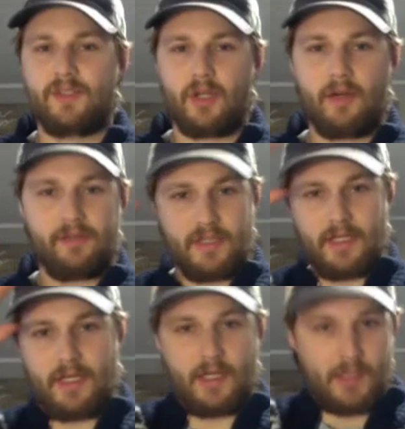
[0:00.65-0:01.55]
Hofstad
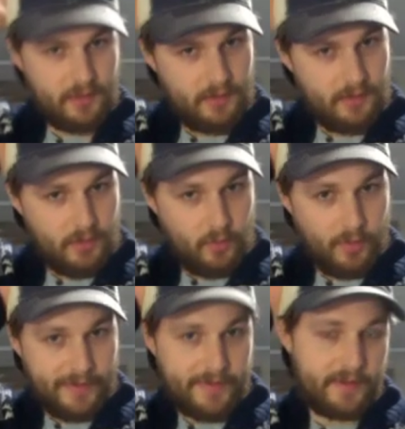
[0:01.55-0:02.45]
here
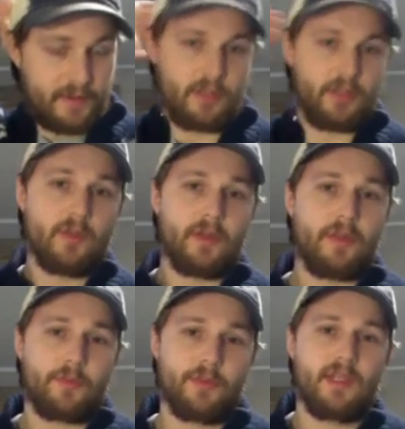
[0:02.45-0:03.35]
with Unit
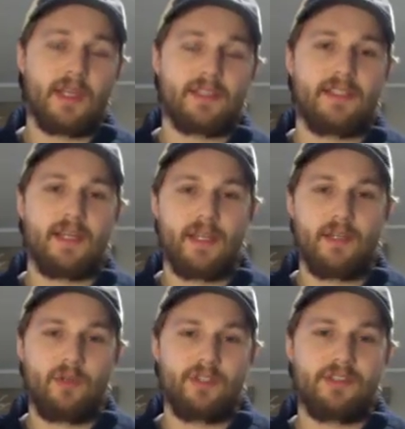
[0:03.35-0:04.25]
3, Lesson 9,
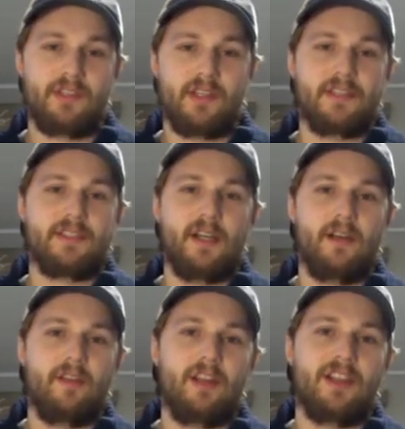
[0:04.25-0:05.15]
which is less of
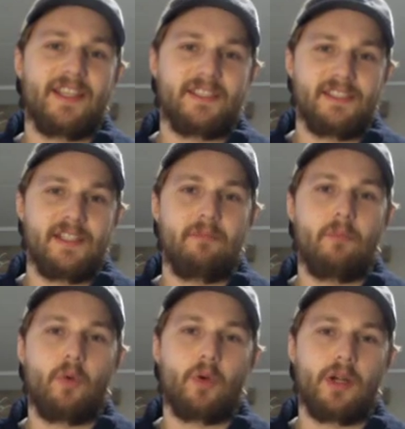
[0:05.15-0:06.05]
a lesson and
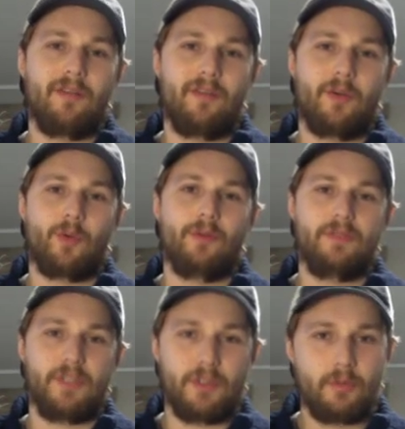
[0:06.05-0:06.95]
more of a
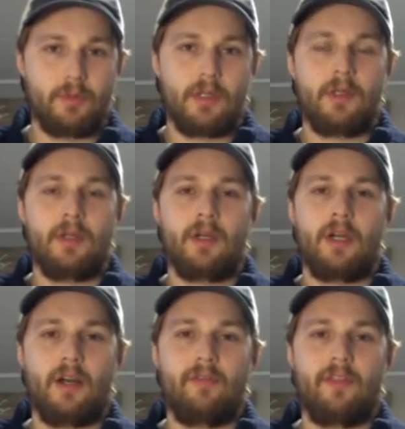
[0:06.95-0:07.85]
review
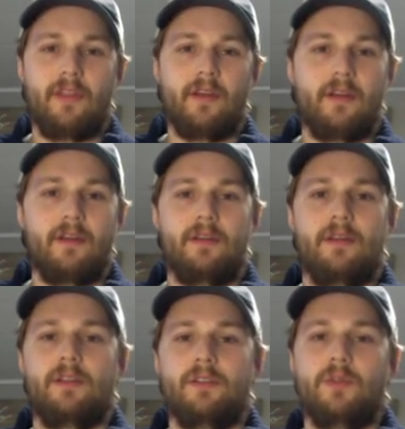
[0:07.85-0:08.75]
of the
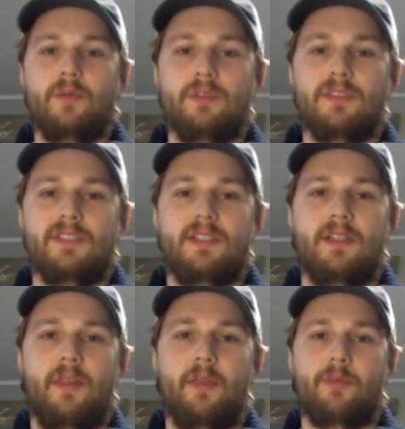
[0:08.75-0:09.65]
Newton's
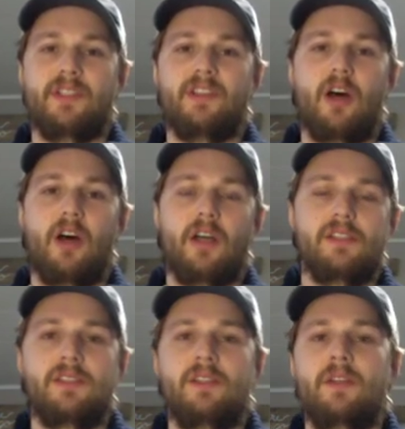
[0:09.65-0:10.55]
3 laws,
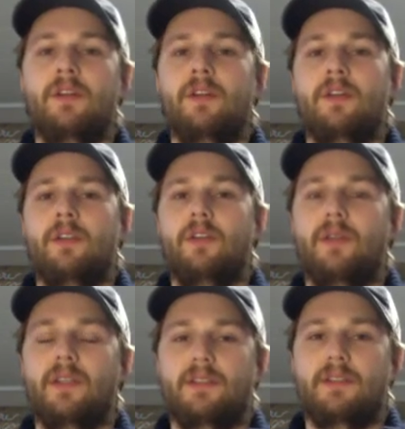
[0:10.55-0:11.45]

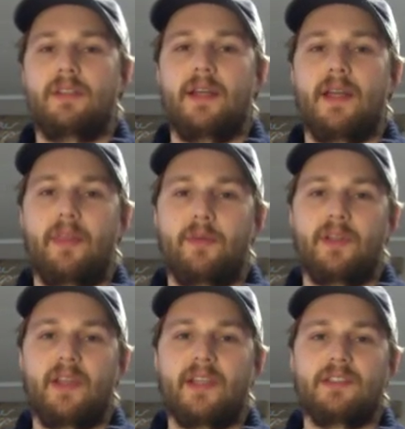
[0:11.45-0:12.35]
Unit 3,
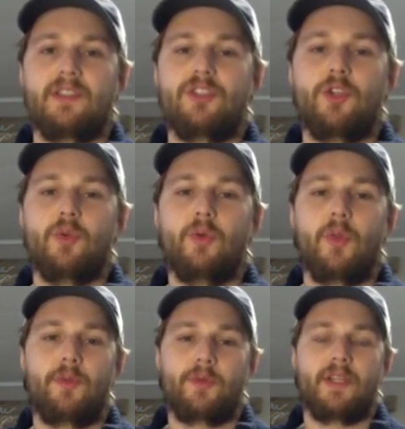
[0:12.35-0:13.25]
Lesson 2,
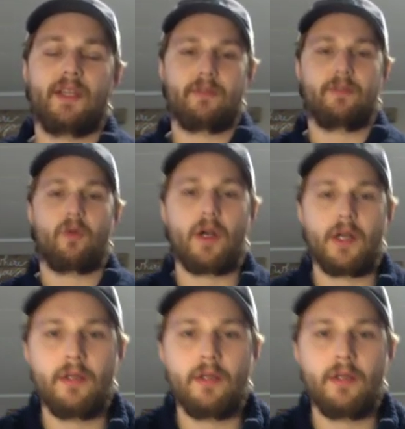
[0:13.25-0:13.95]
3, and 4.